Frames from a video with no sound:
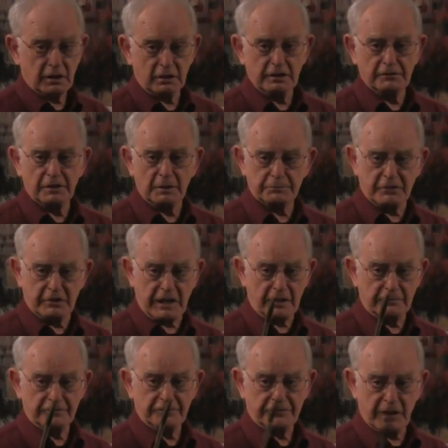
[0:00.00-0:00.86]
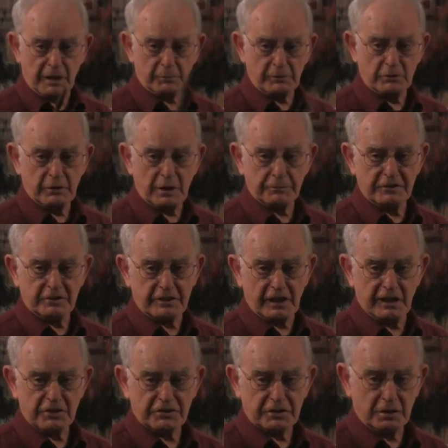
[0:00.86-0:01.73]
to live up to that family
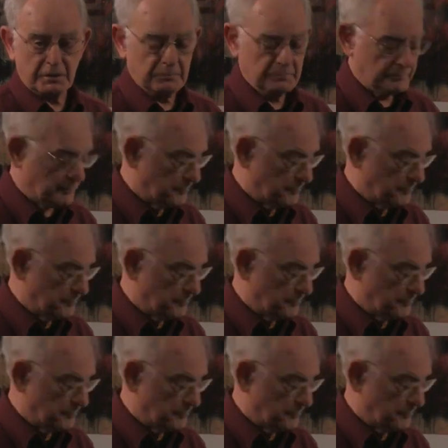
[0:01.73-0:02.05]
reputation.